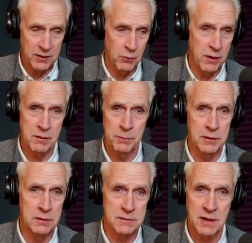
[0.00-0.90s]
they wanted to
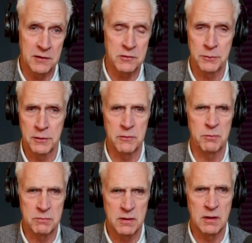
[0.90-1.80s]
build
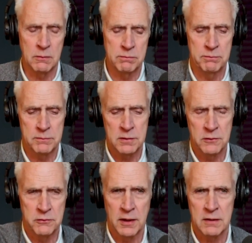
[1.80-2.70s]

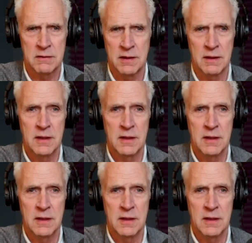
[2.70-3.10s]
construct